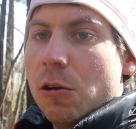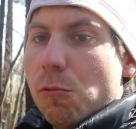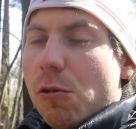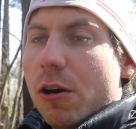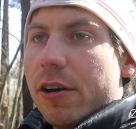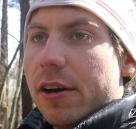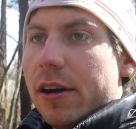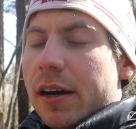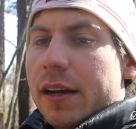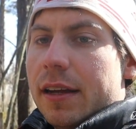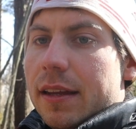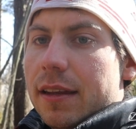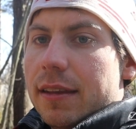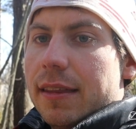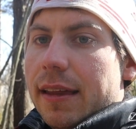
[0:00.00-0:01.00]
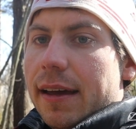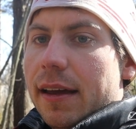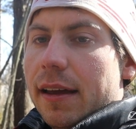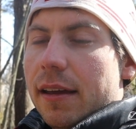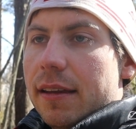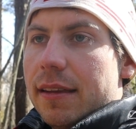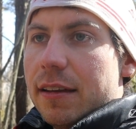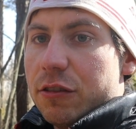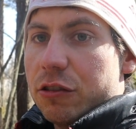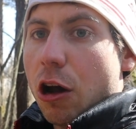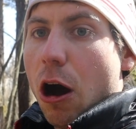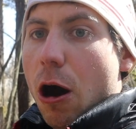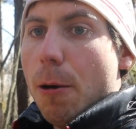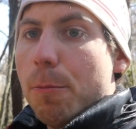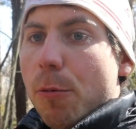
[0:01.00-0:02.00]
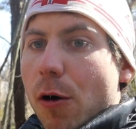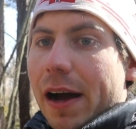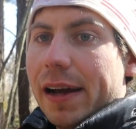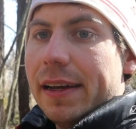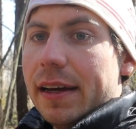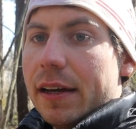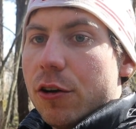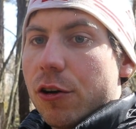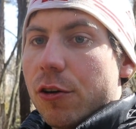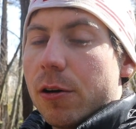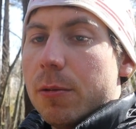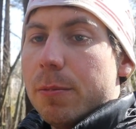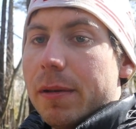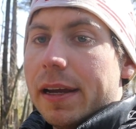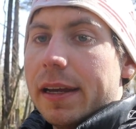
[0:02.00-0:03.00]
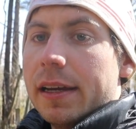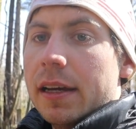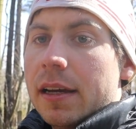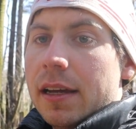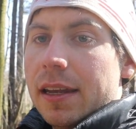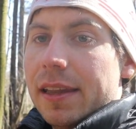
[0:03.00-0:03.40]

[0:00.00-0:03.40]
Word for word: where the this couple I had hurt my